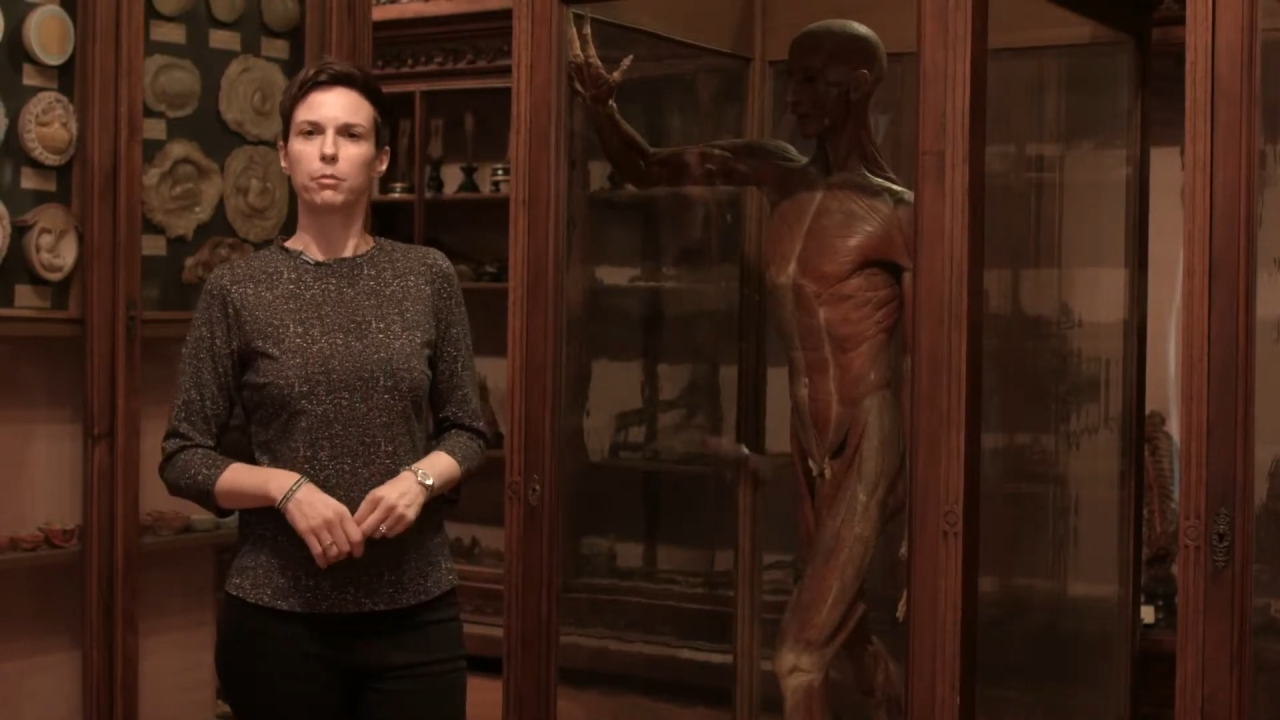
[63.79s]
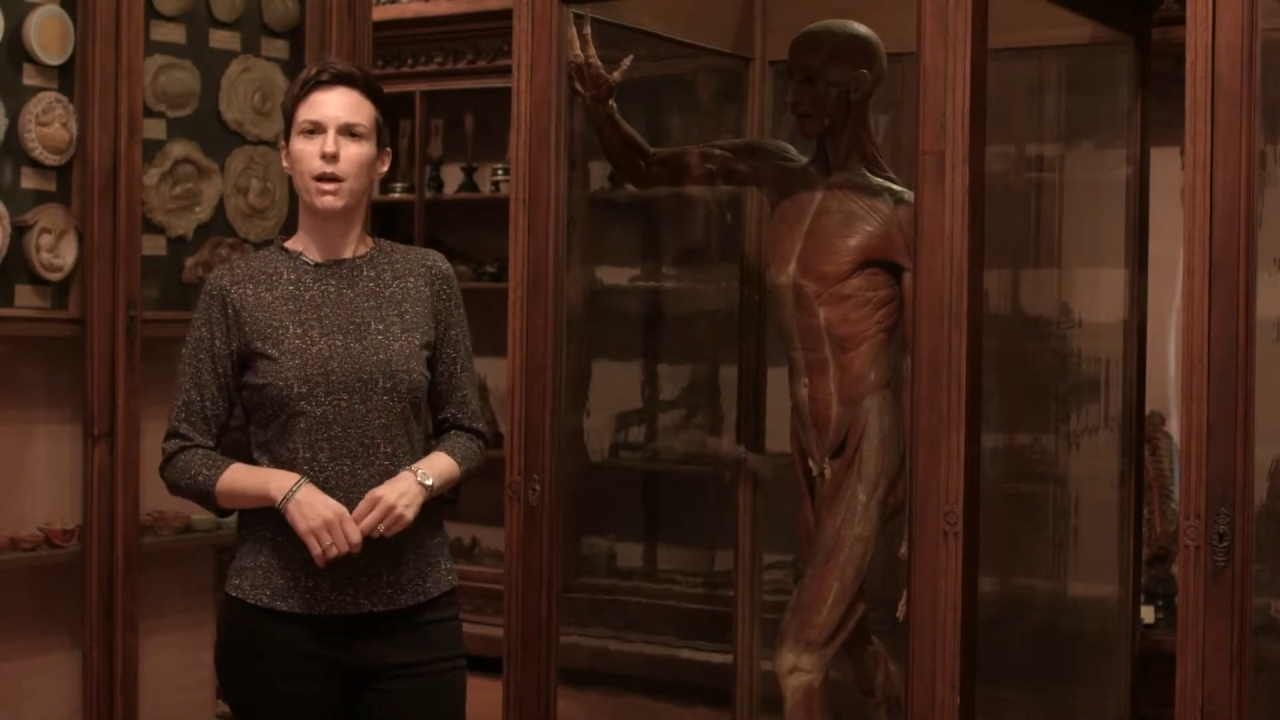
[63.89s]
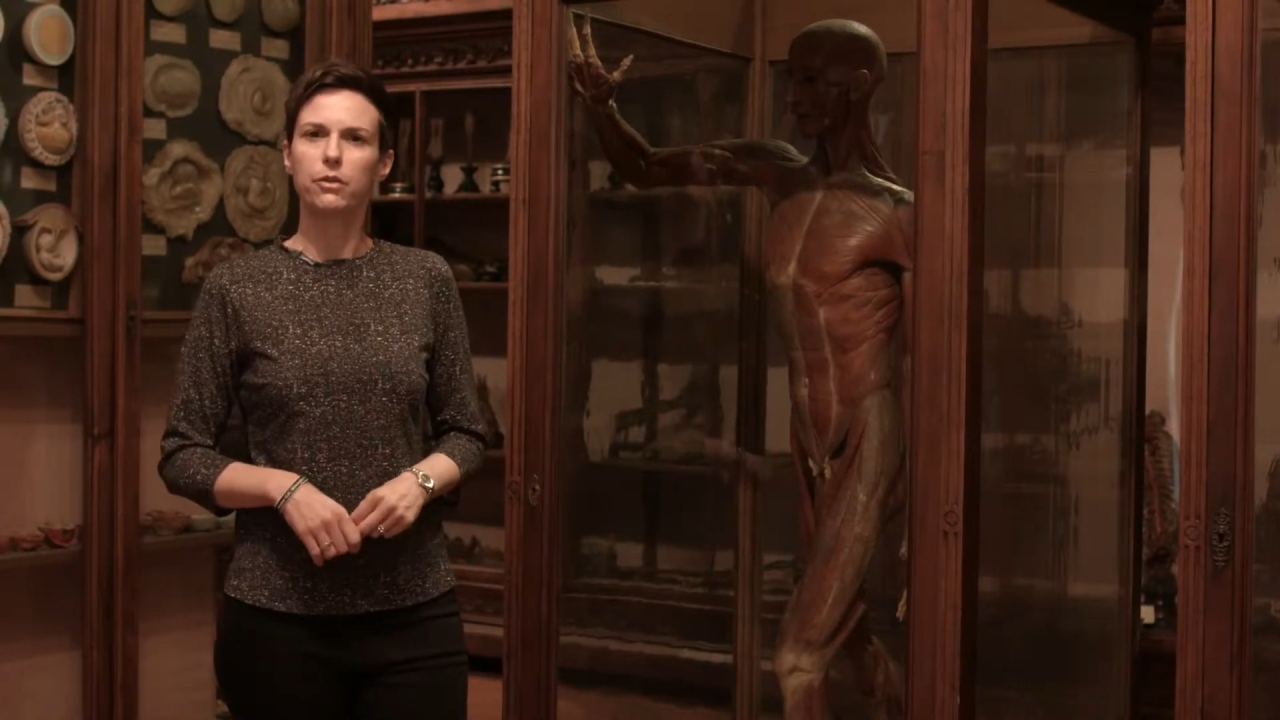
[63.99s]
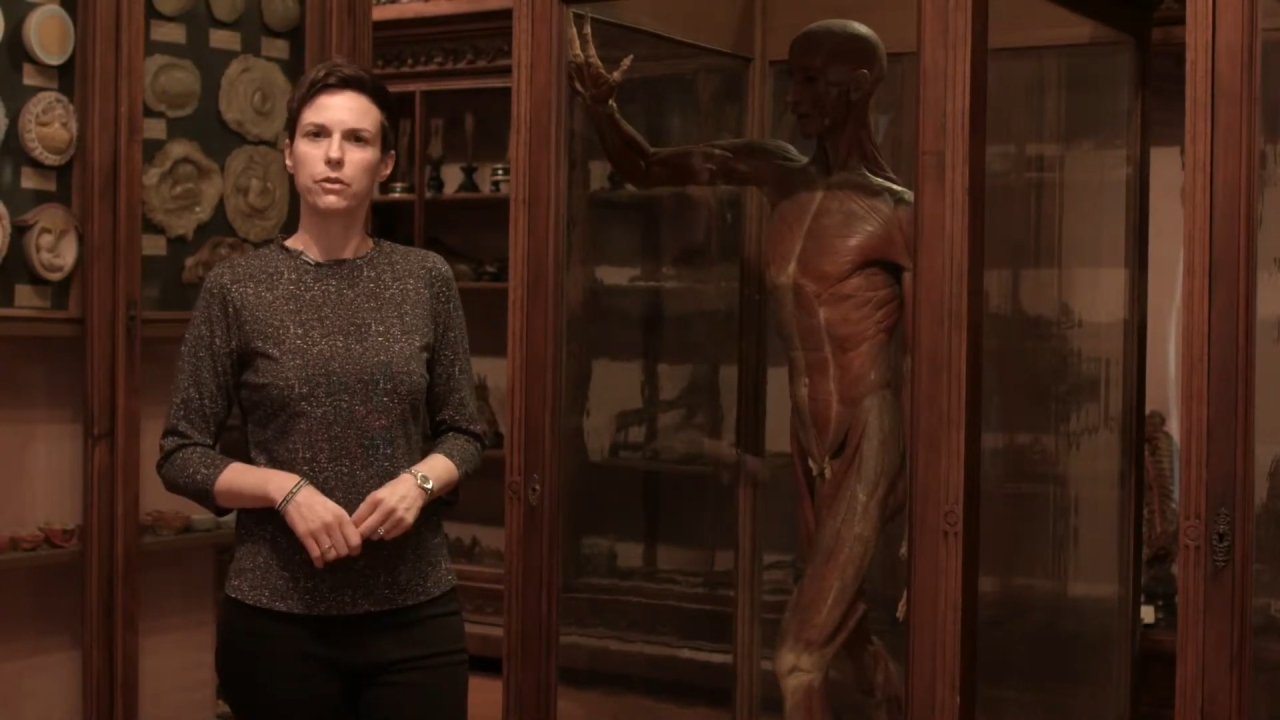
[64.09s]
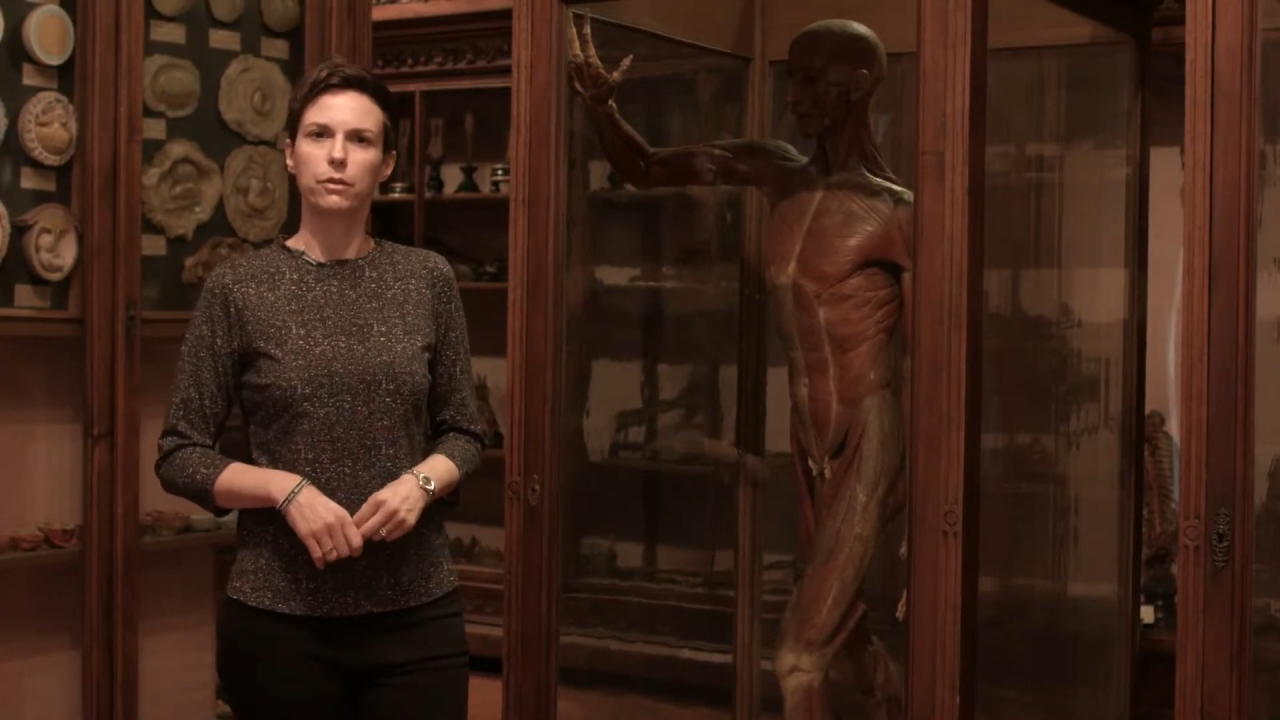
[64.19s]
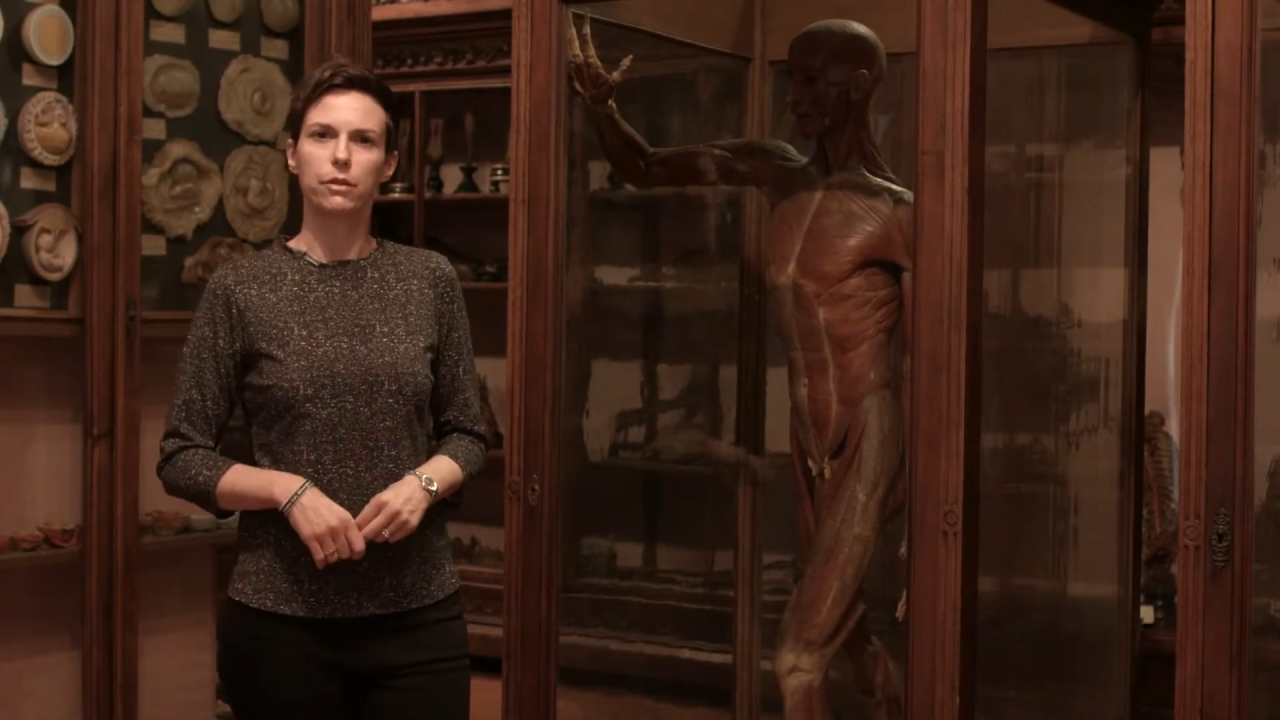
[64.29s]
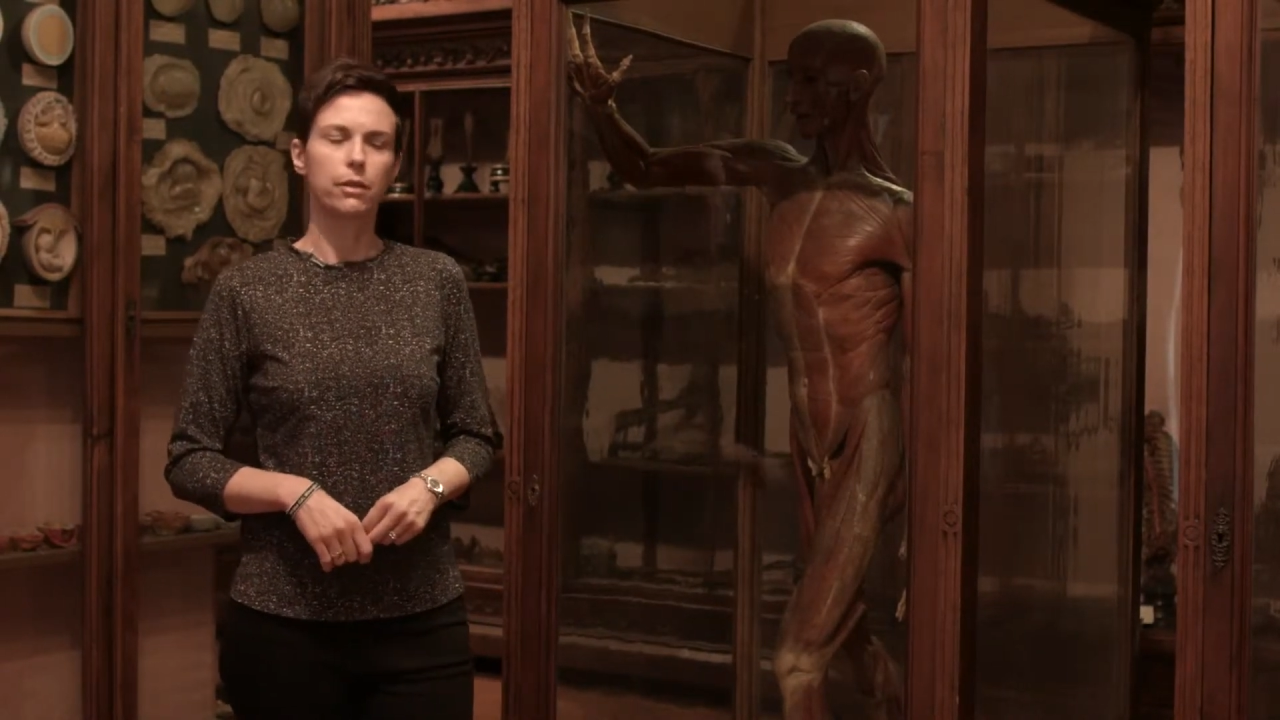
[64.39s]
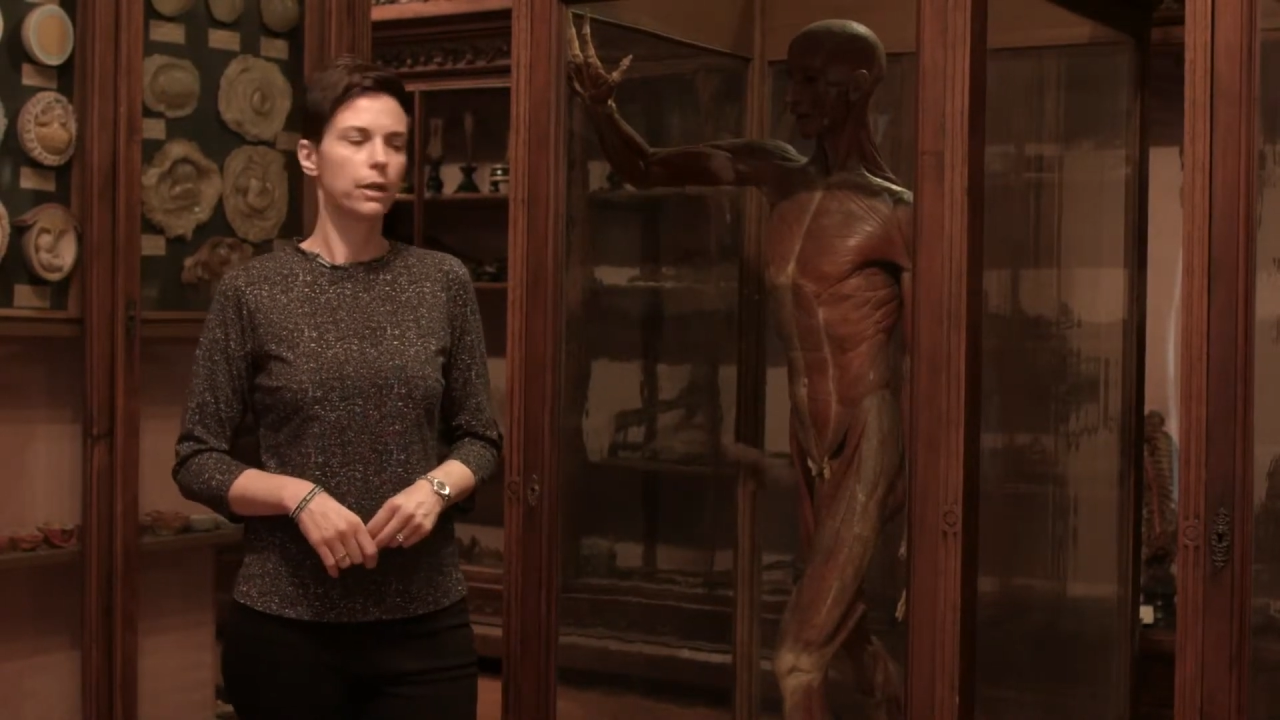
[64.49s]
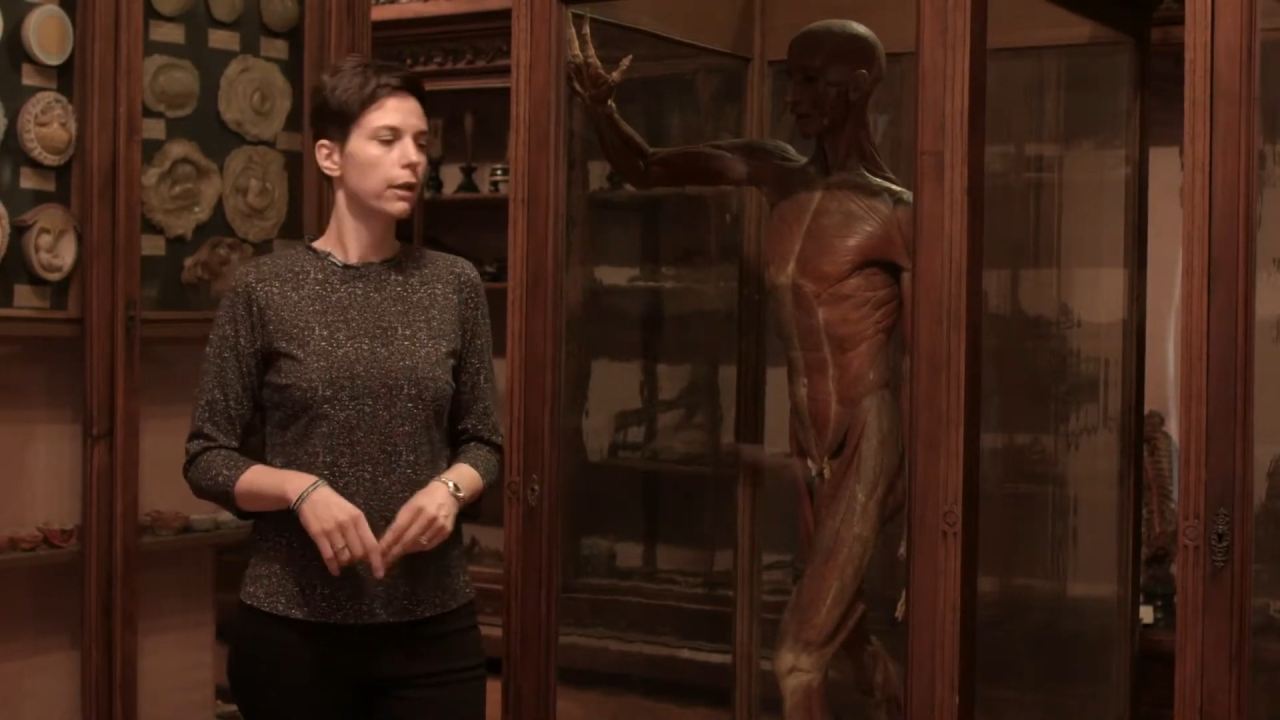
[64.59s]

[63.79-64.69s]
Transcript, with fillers: muscles,